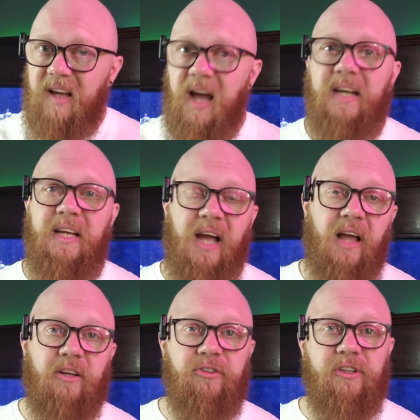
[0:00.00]

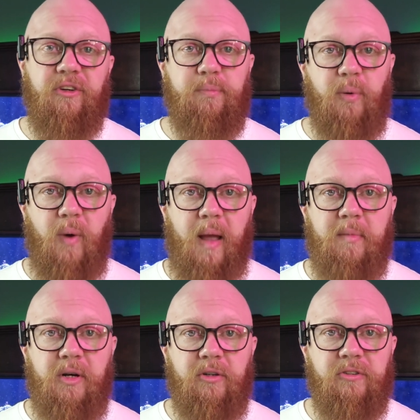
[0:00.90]
ideology of
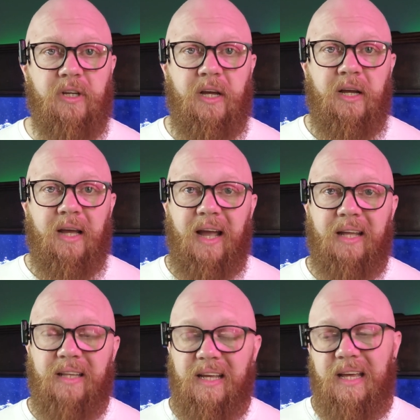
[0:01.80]
parameters,
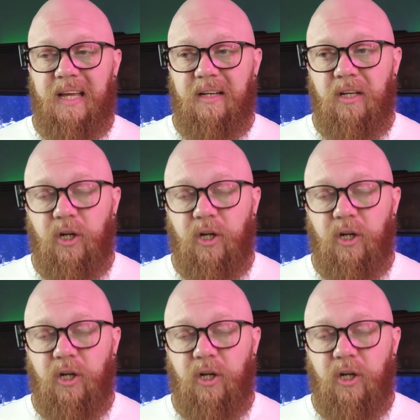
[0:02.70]
and they get